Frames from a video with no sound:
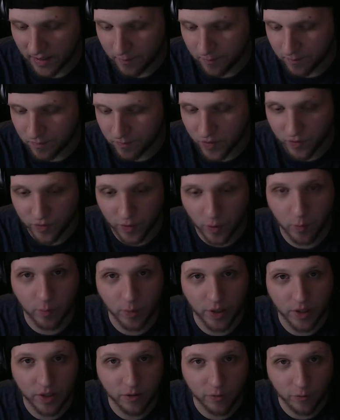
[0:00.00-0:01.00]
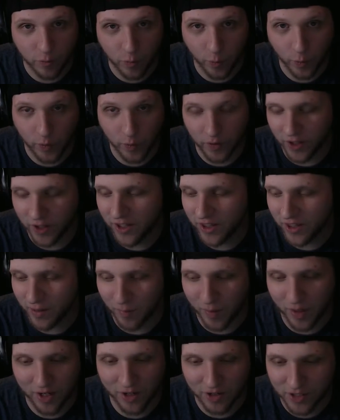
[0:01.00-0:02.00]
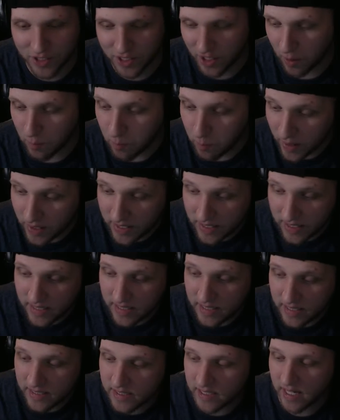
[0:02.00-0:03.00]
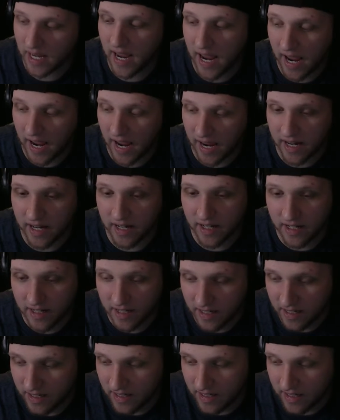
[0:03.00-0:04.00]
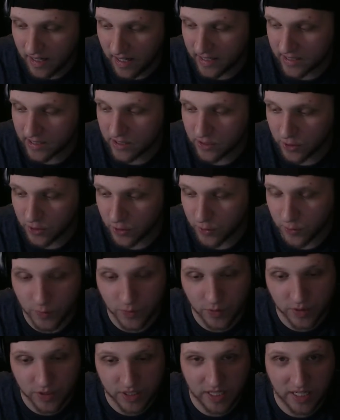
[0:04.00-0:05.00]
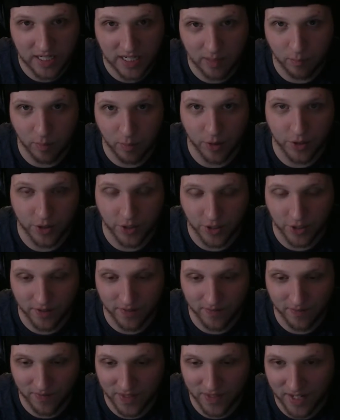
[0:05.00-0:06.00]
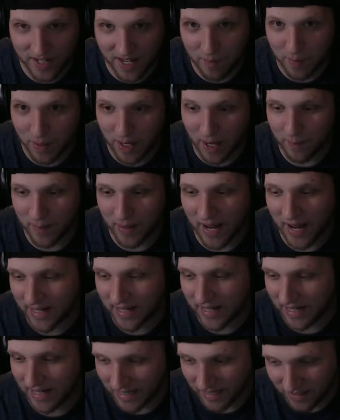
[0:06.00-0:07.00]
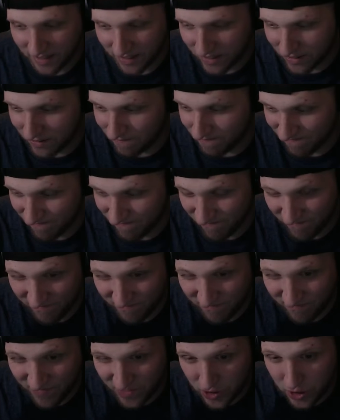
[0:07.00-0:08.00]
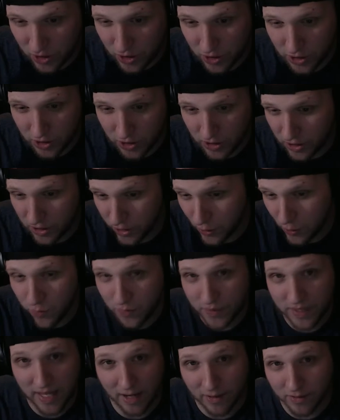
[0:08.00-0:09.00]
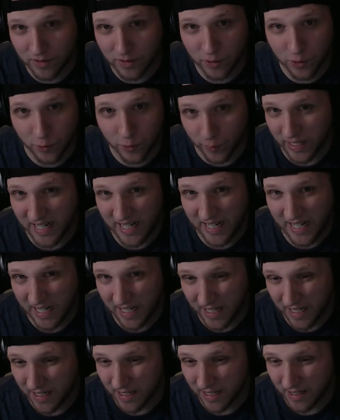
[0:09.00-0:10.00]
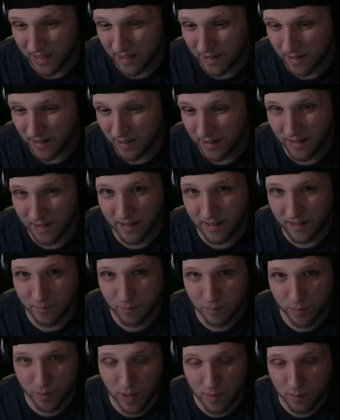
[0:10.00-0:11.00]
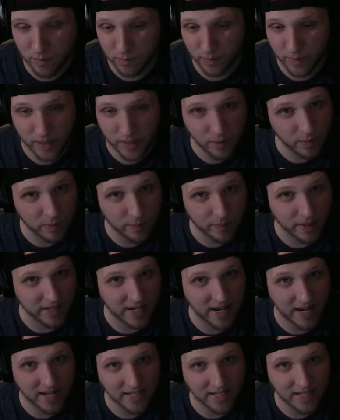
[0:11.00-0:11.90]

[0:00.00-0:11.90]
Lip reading: phone book for the monitor set on, but it is a external CD burner that I bought back in 2003, probably, when my dad's